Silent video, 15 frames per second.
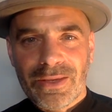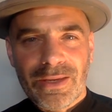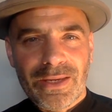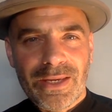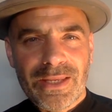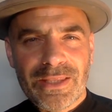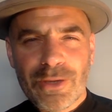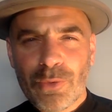
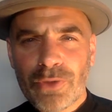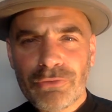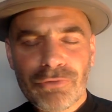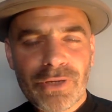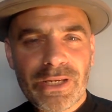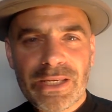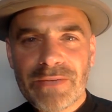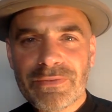Again, no one
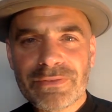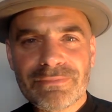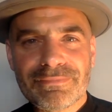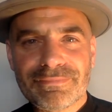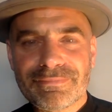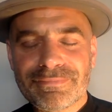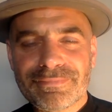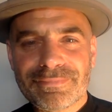really
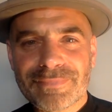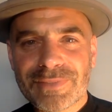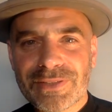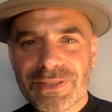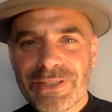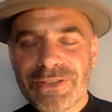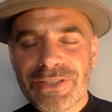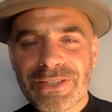even
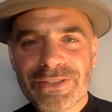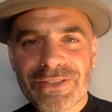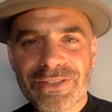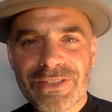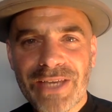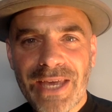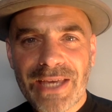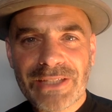sees it as a
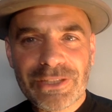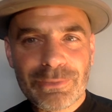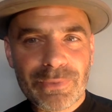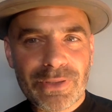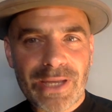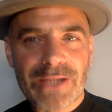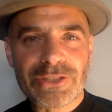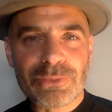test,
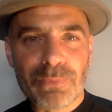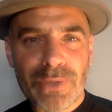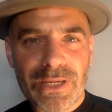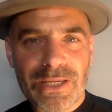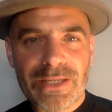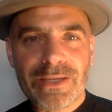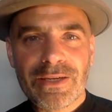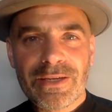but that's
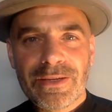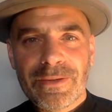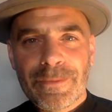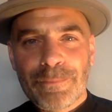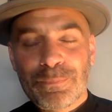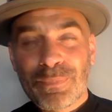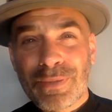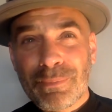me
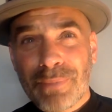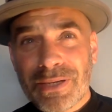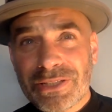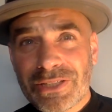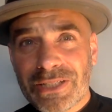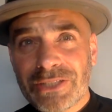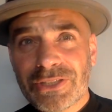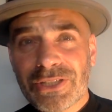
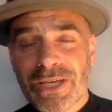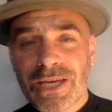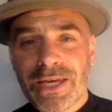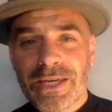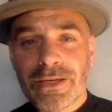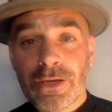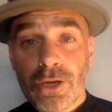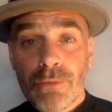basically
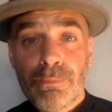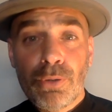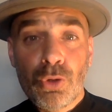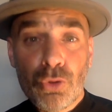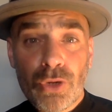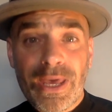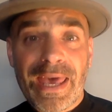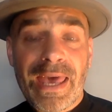saying,
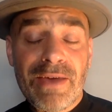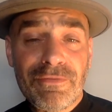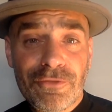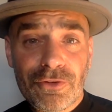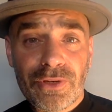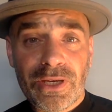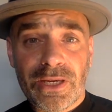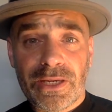put
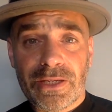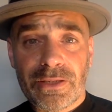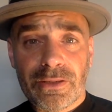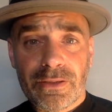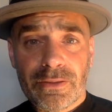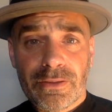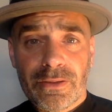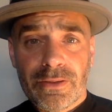effort in,
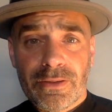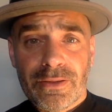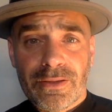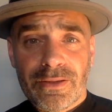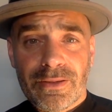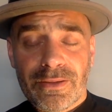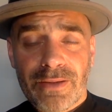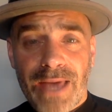
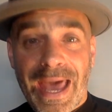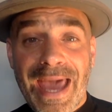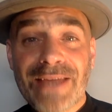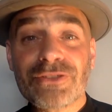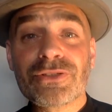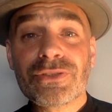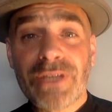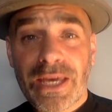add
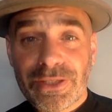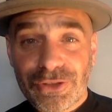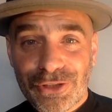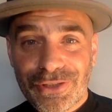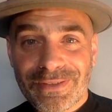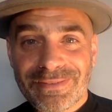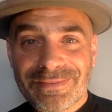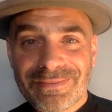
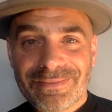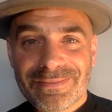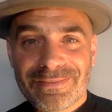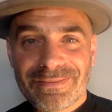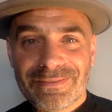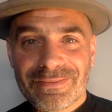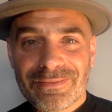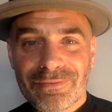tension,
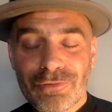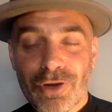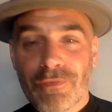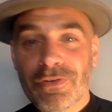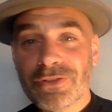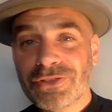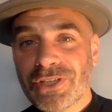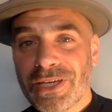
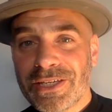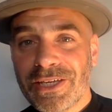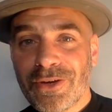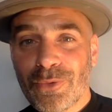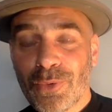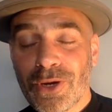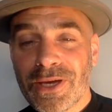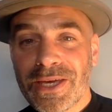rather than take it
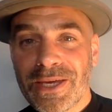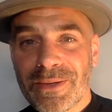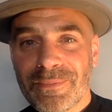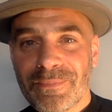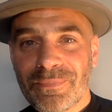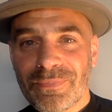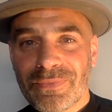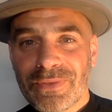away.
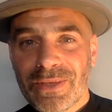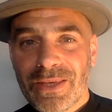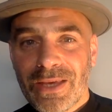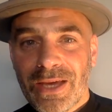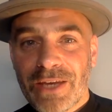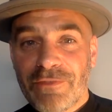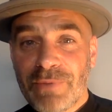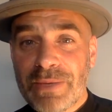
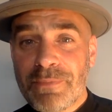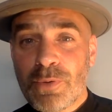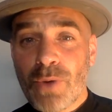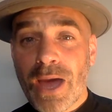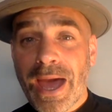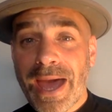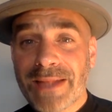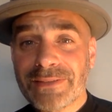And if
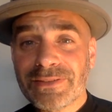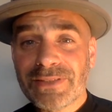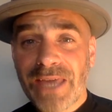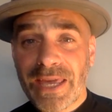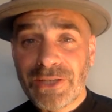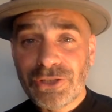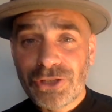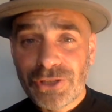people add
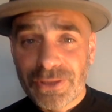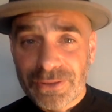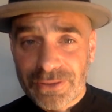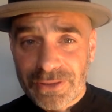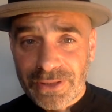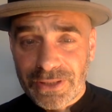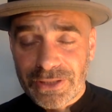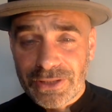tension
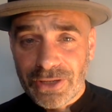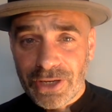to these